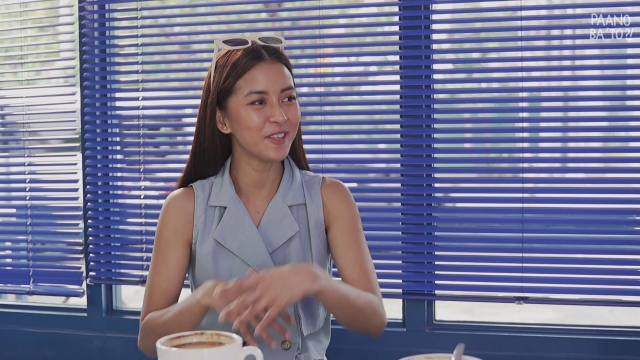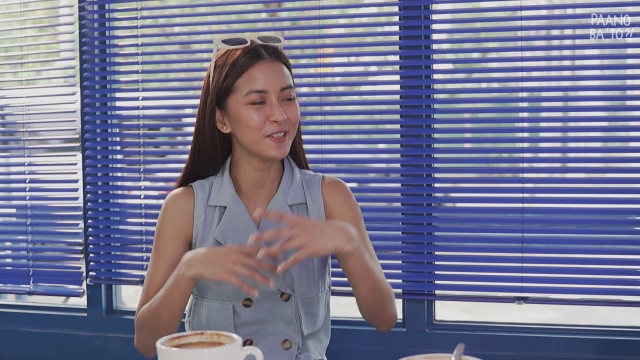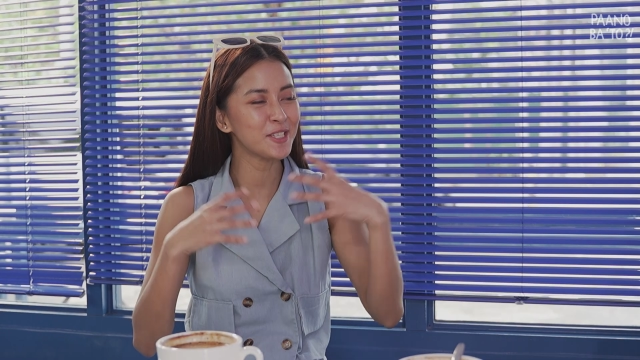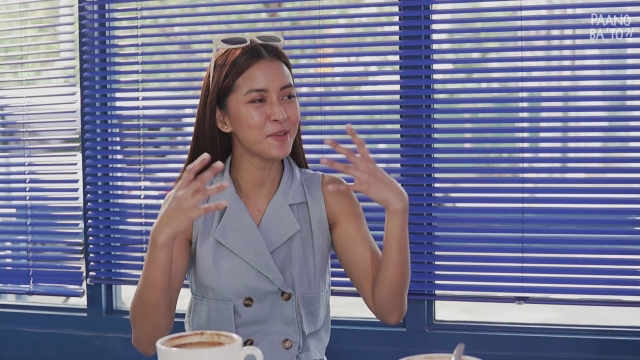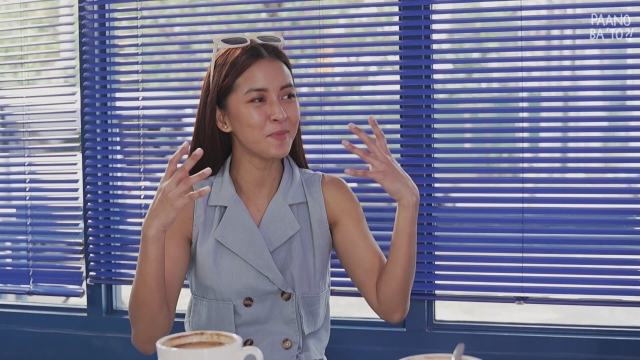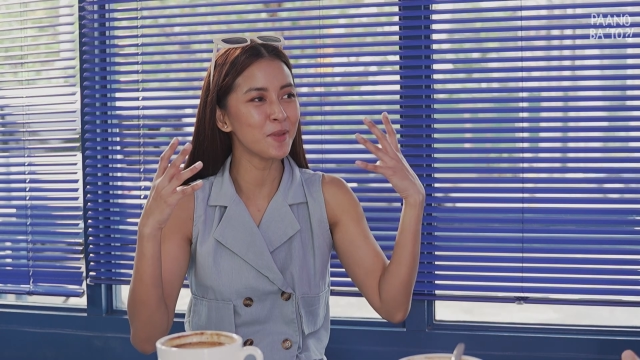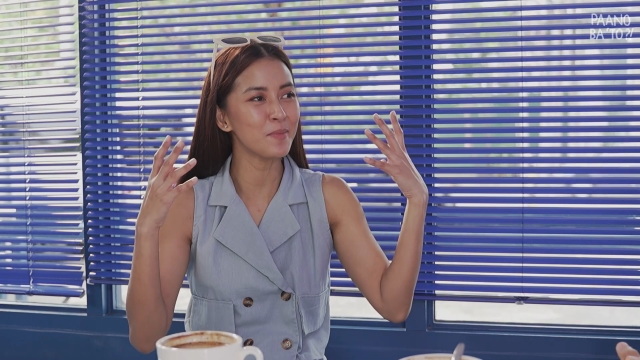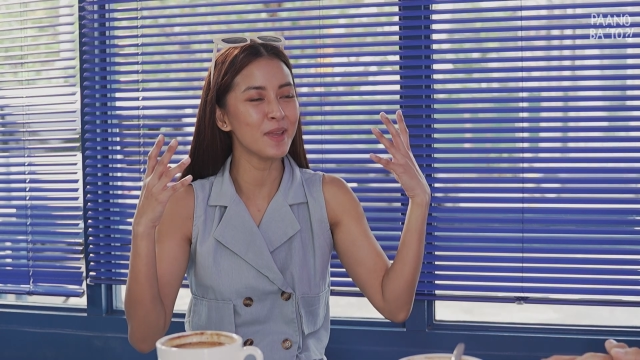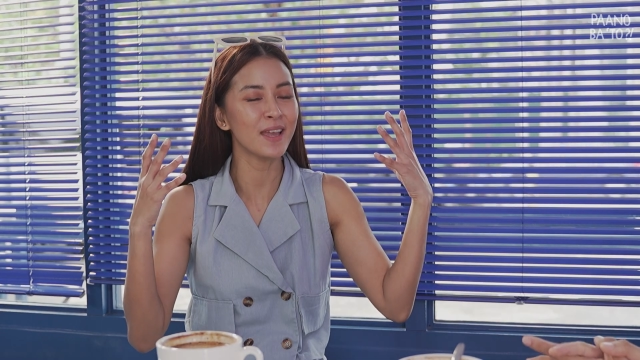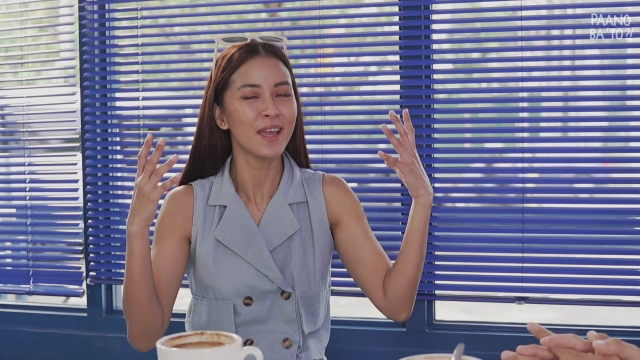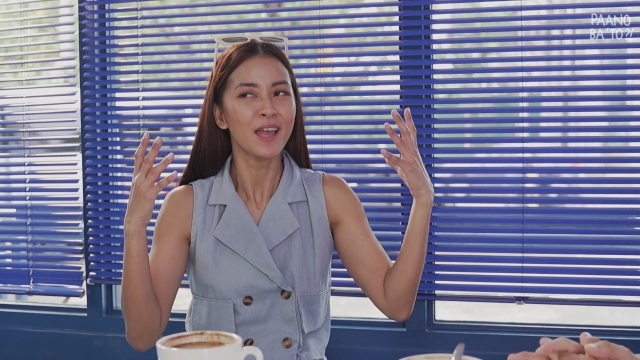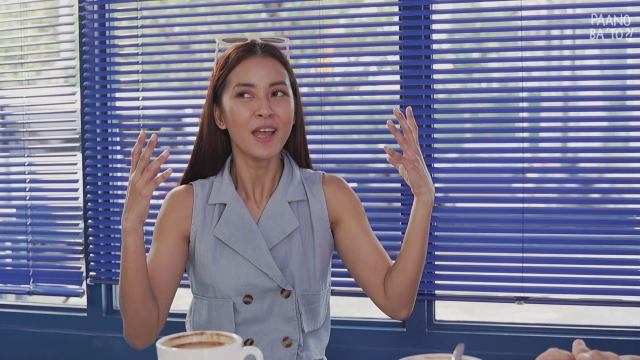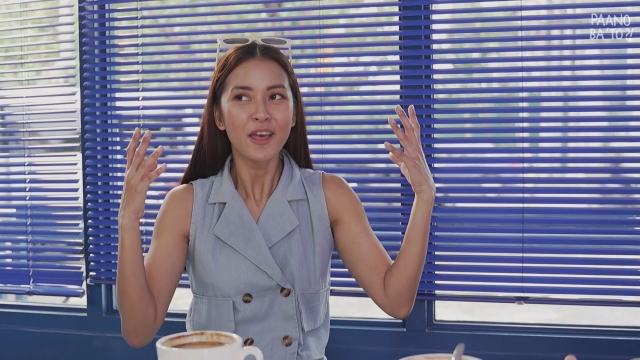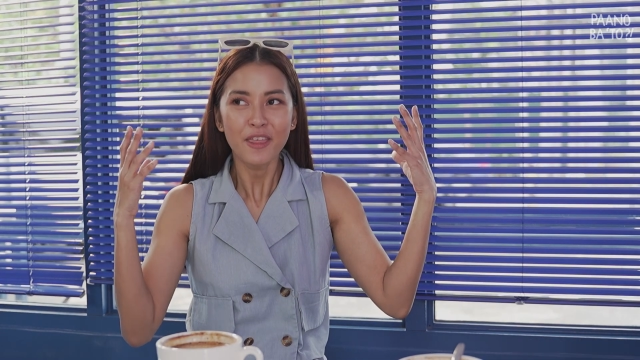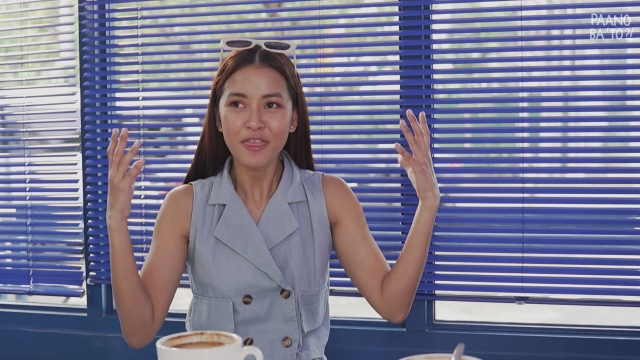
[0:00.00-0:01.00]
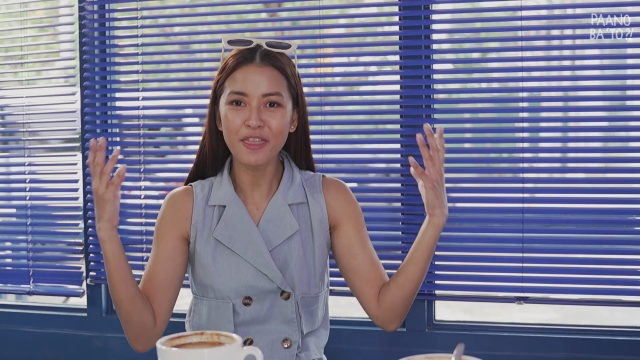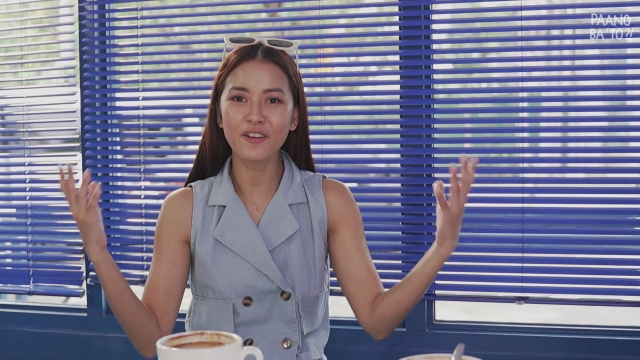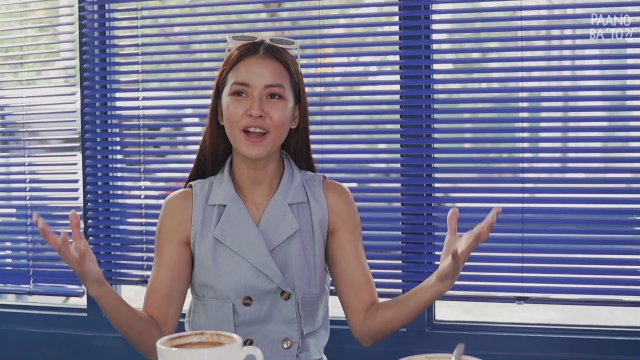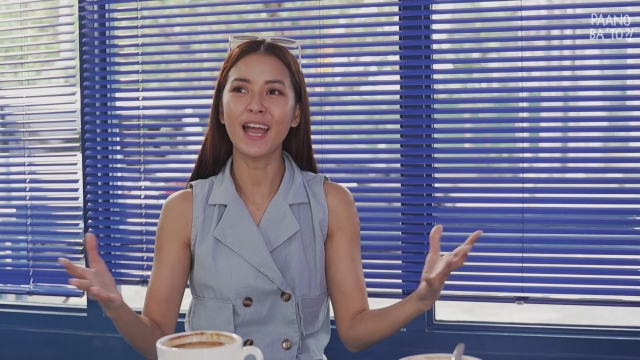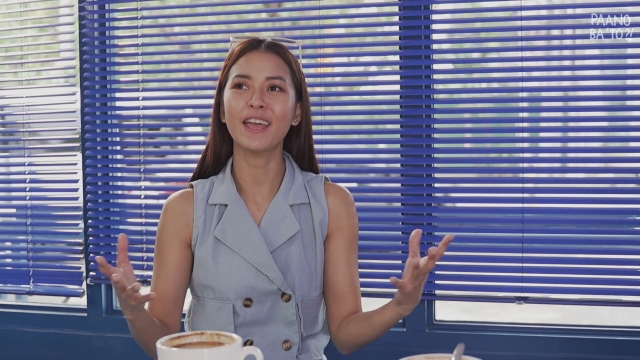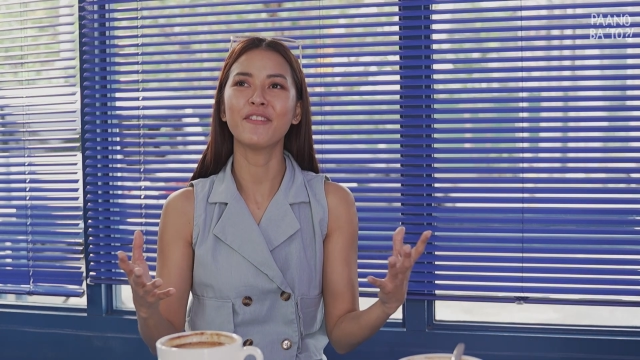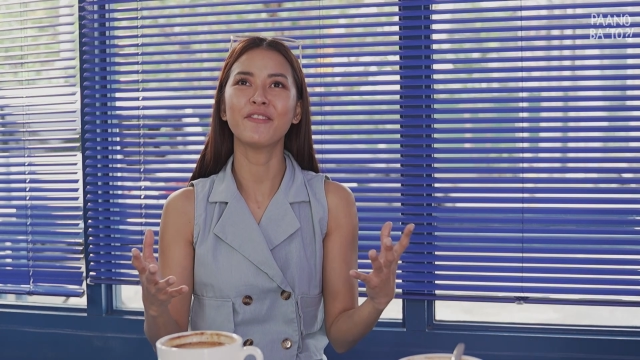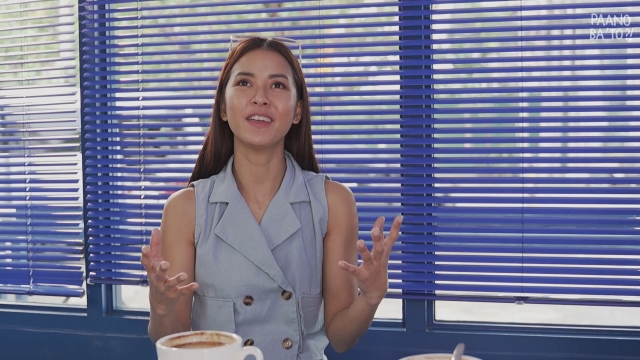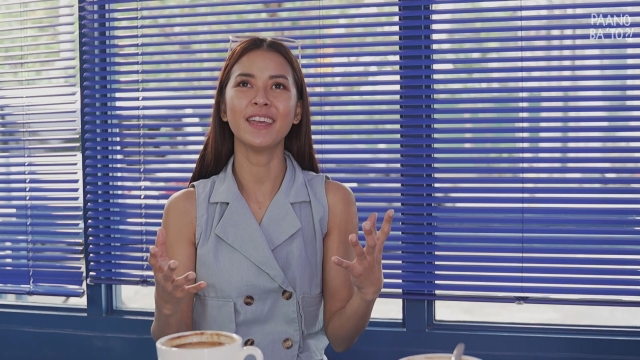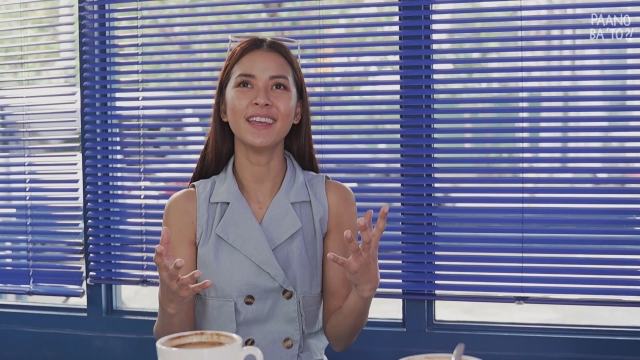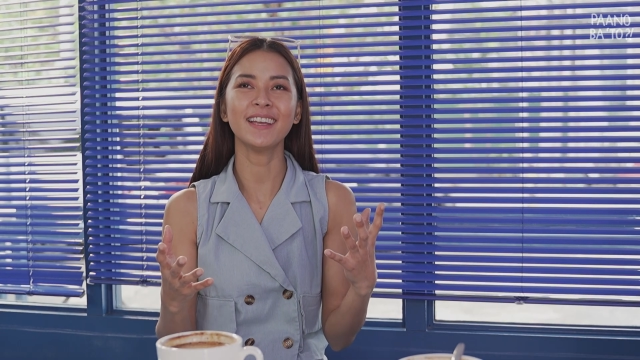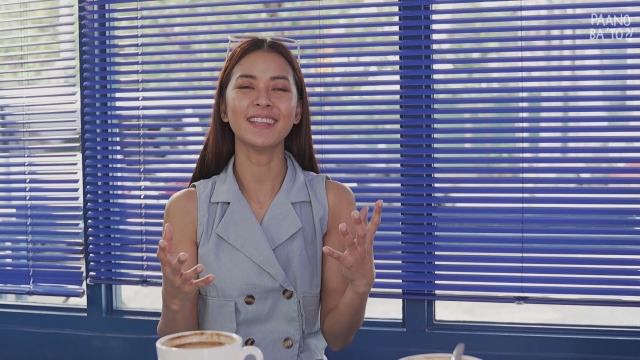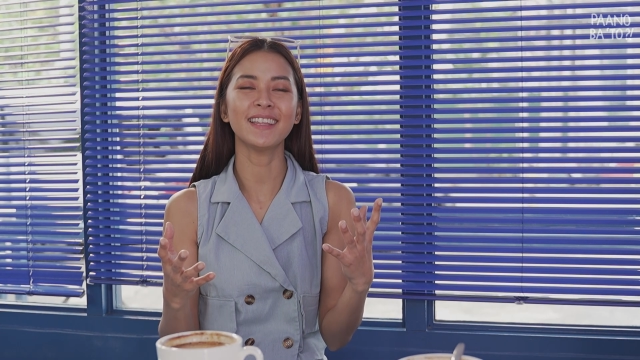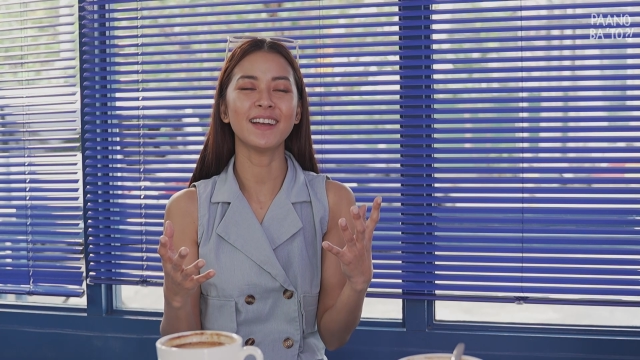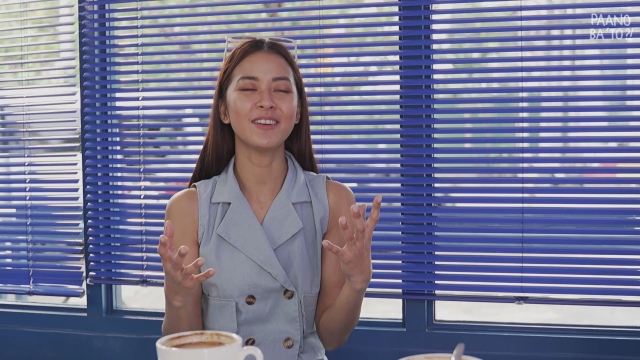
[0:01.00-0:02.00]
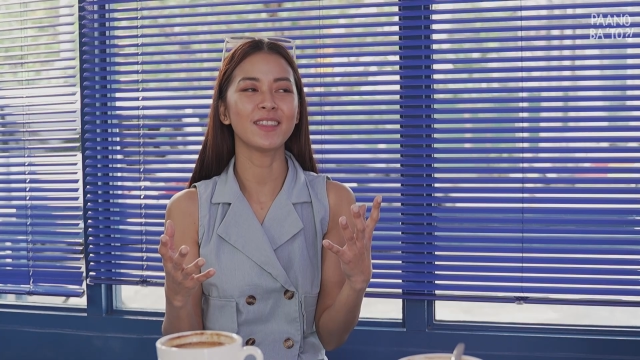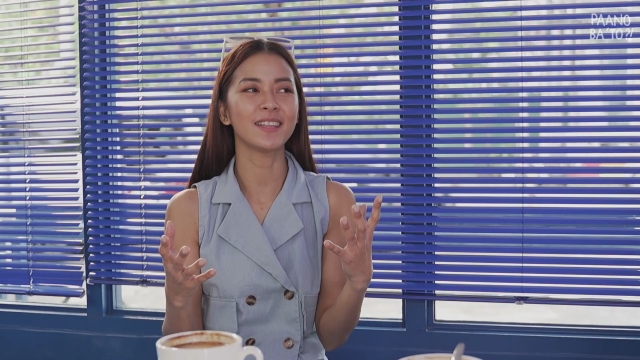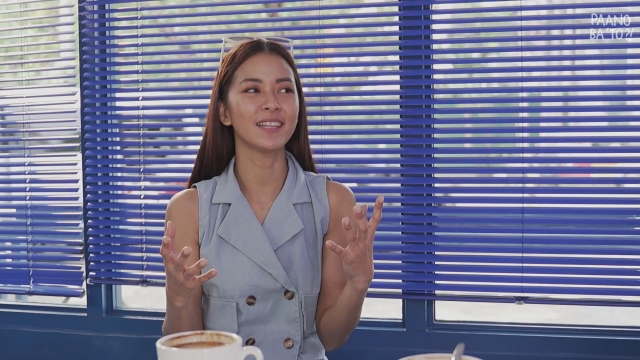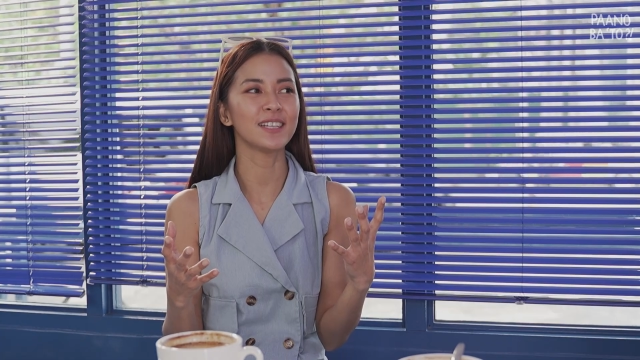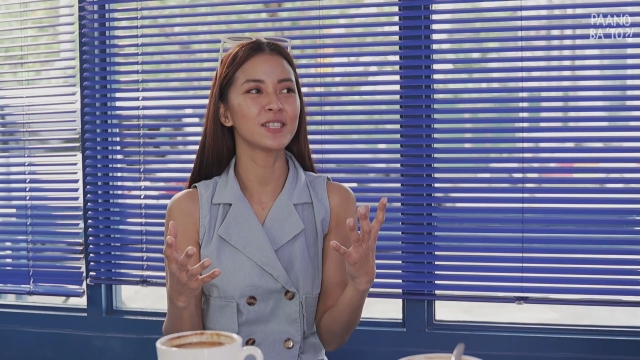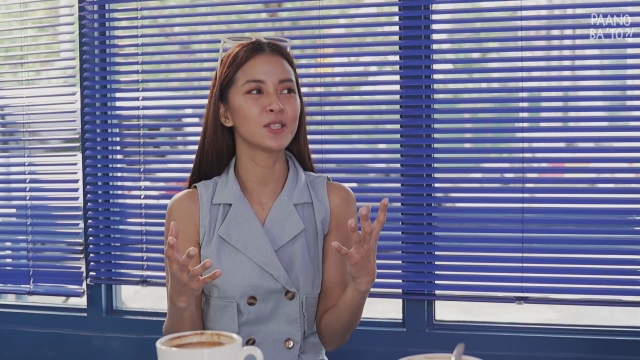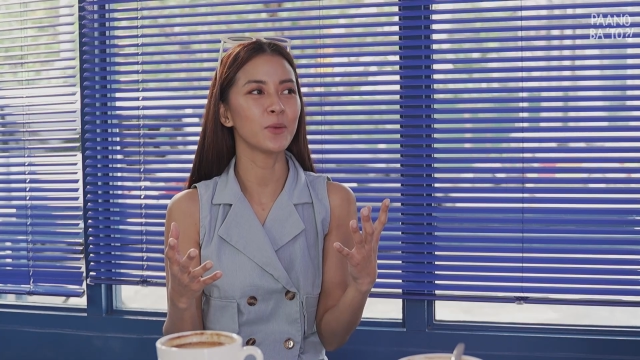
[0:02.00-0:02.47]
You seem to be thriving now that it's